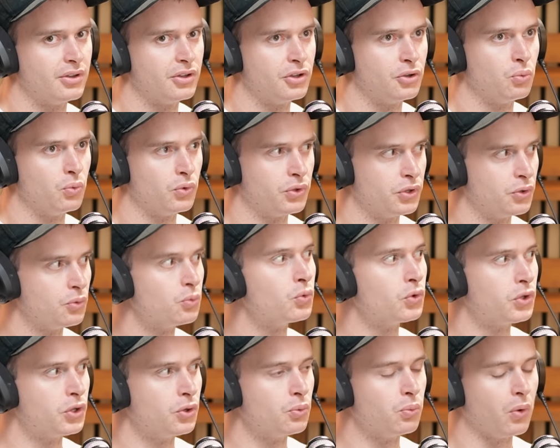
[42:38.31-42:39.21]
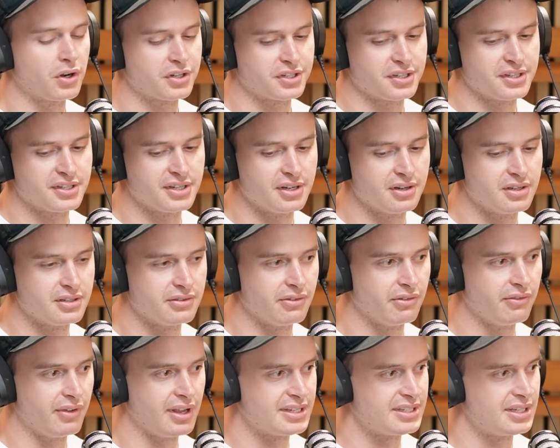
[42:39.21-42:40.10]
you you you watch the series
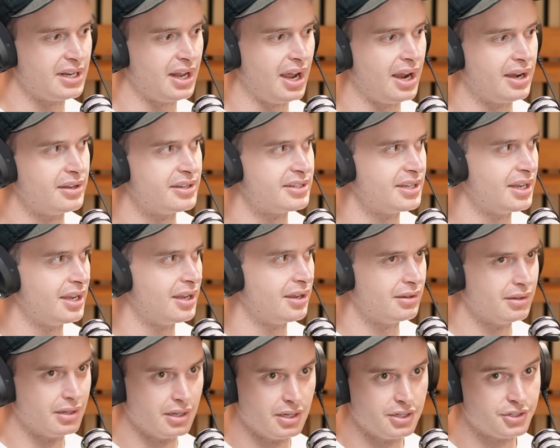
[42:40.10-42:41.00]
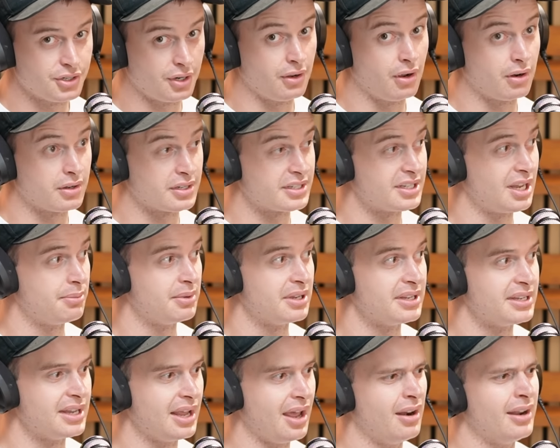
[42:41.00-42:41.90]
of events today and you see John Hodder
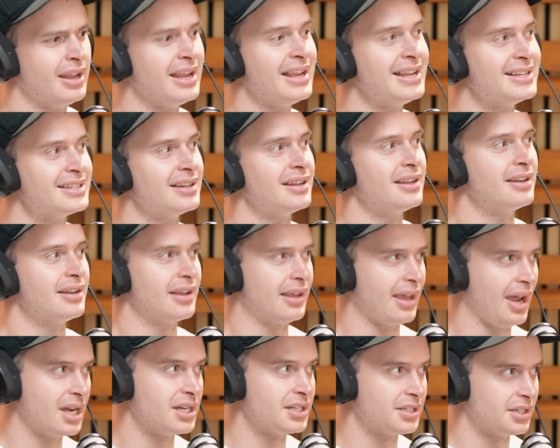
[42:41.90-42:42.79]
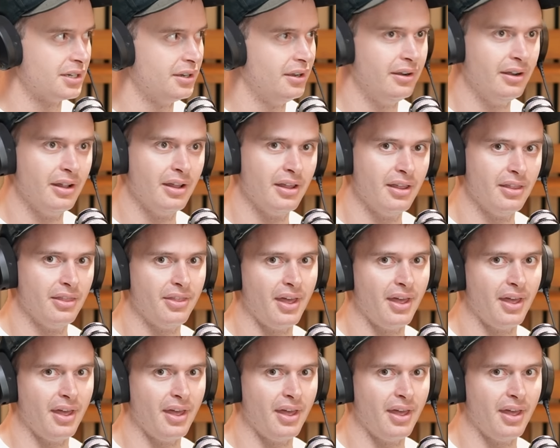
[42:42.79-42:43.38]
stepping down is an indication